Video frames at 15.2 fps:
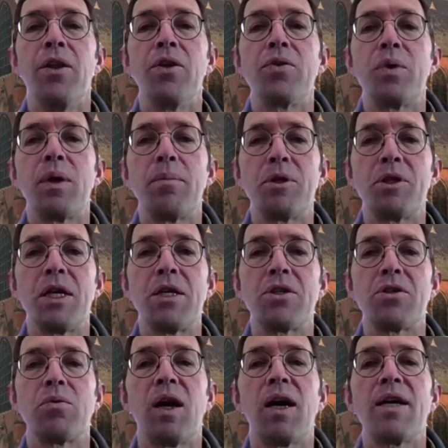This represents
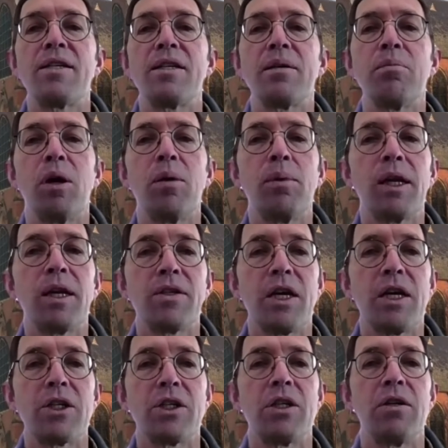rising
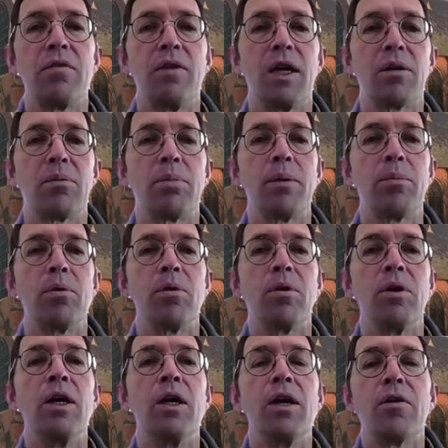mobilisation of young people
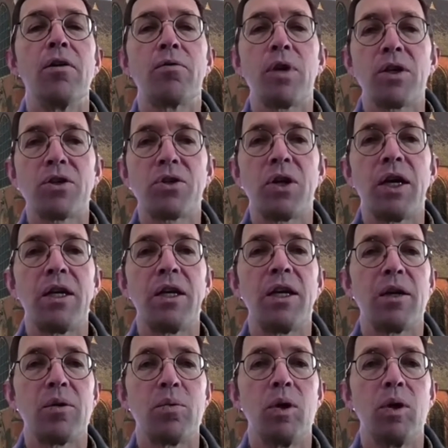frustrated
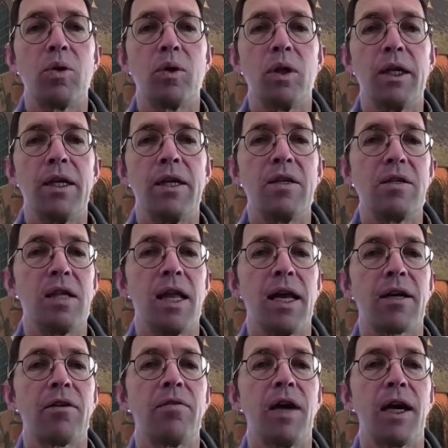at world leaders'
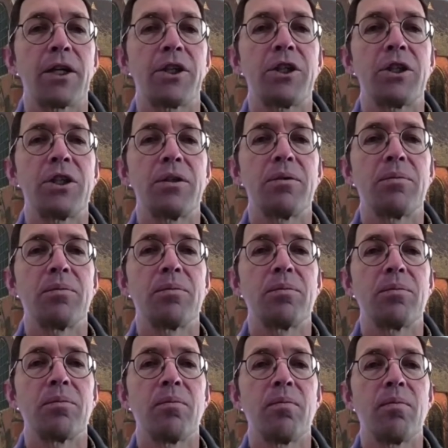lack of action.
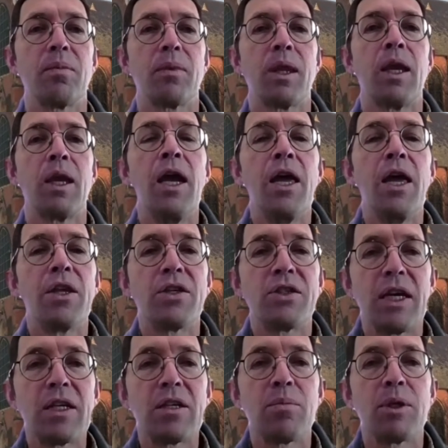The
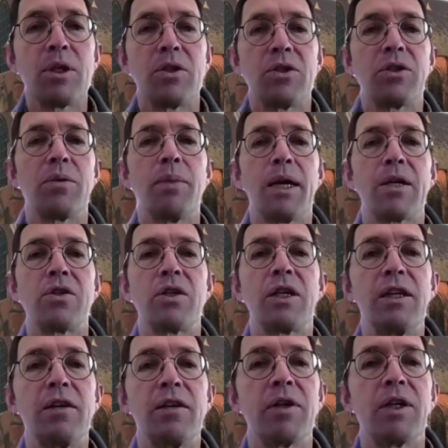sentiment to make
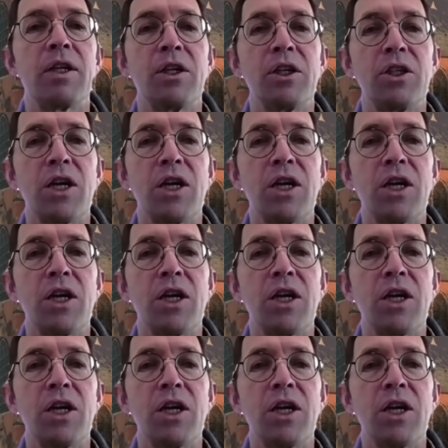significant